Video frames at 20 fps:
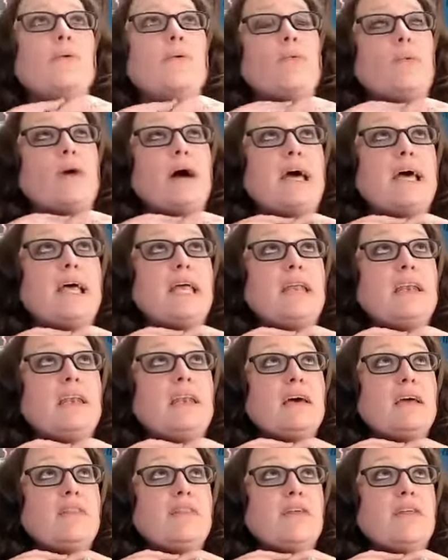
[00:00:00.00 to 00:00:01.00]

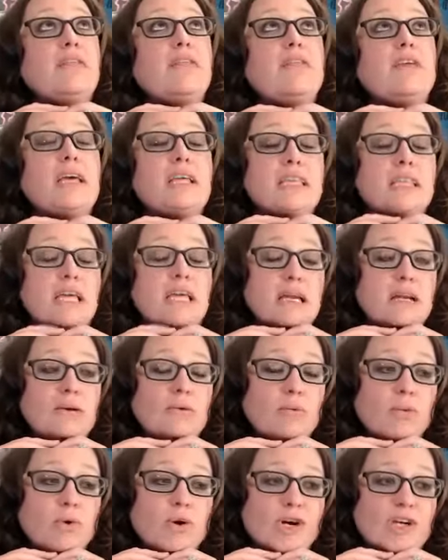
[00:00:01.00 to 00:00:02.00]
when the thing that
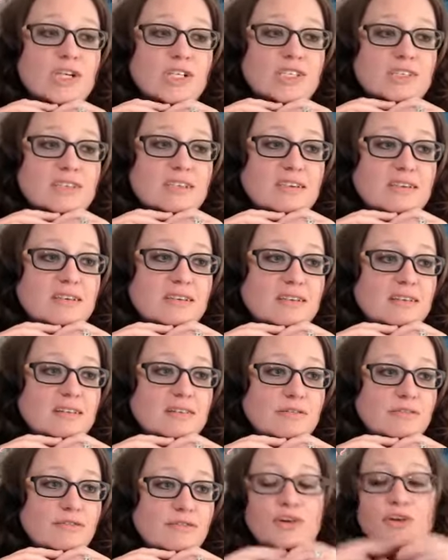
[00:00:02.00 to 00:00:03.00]
works
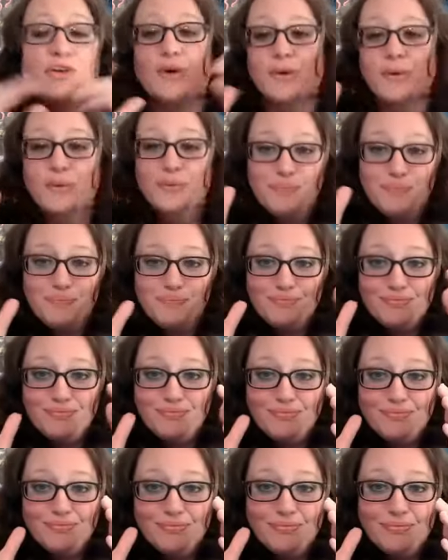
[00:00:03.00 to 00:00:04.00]
for you
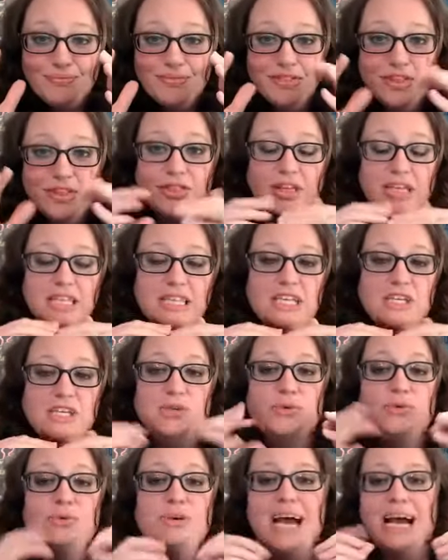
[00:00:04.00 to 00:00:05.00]
the thing that
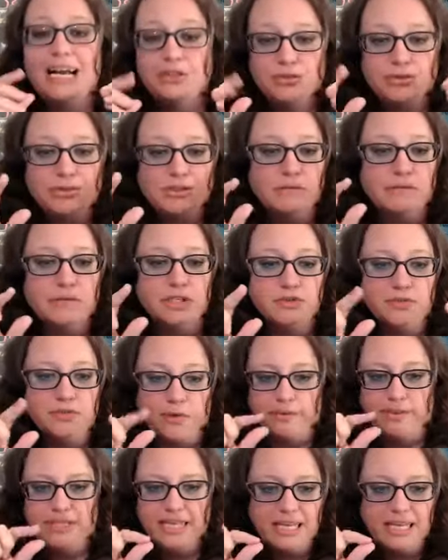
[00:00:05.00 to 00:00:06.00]
you naturally reach for. I
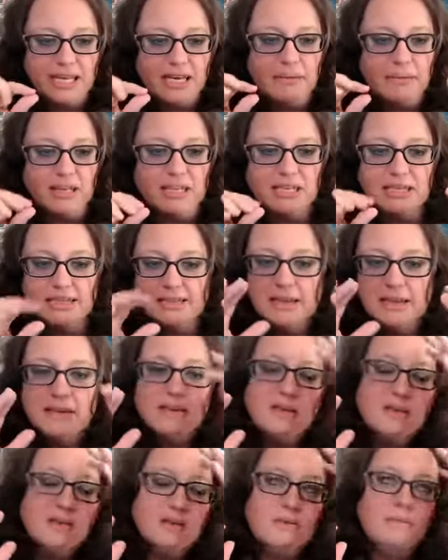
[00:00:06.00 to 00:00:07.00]
was thinking about this
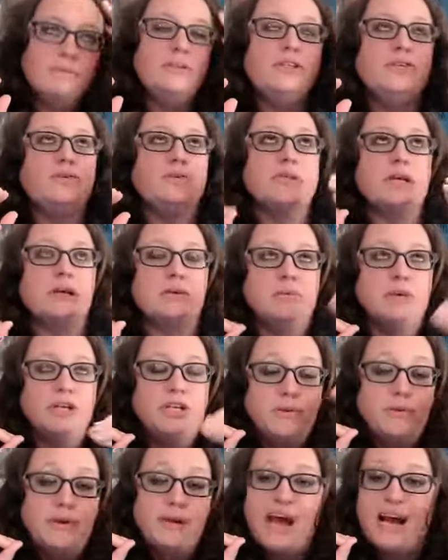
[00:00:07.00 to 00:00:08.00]
when you said, What do
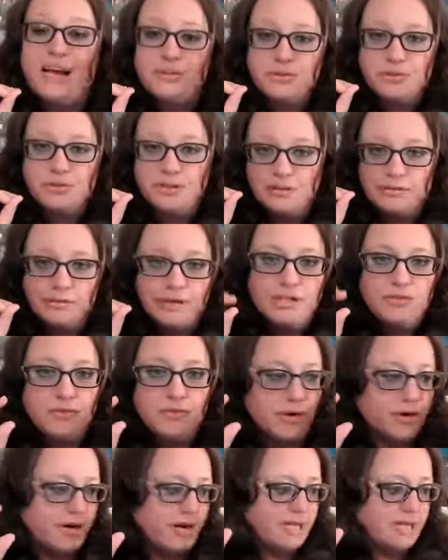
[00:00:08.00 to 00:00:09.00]
you naturally reach
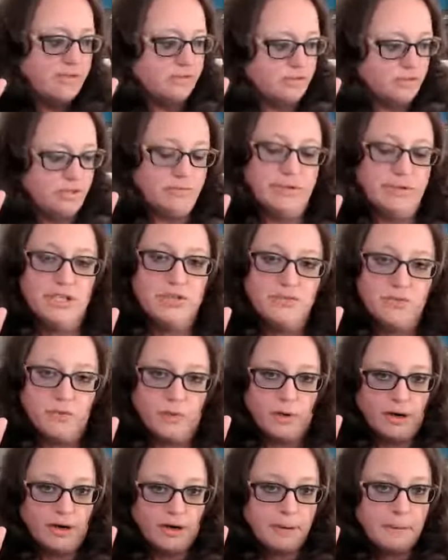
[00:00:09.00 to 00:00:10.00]
for? And I usually reach
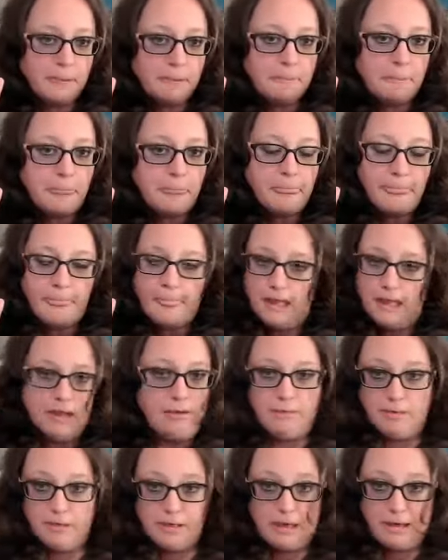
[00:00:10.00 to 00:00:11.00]
for
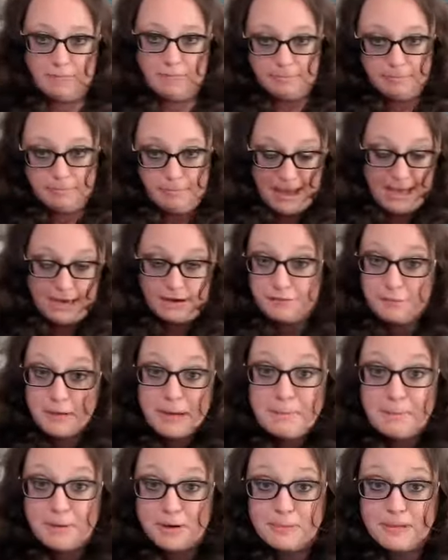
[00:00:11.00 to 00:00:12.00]
a, a pad of
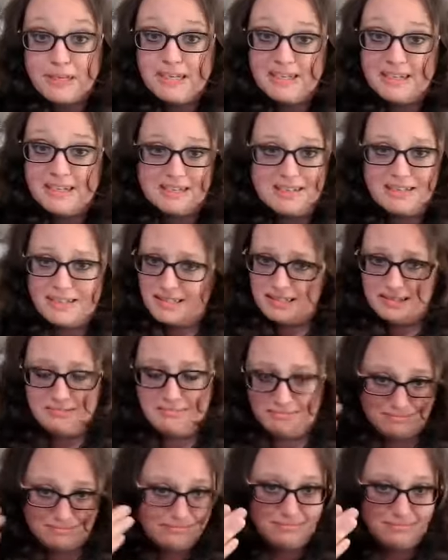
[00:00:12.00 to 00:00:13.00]
paper because,
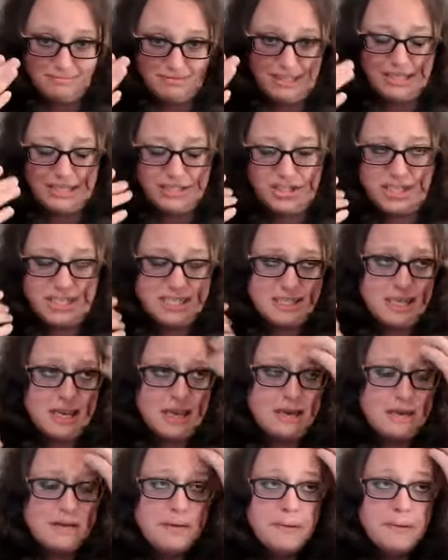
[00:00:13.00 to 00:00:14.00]
like Jennie said,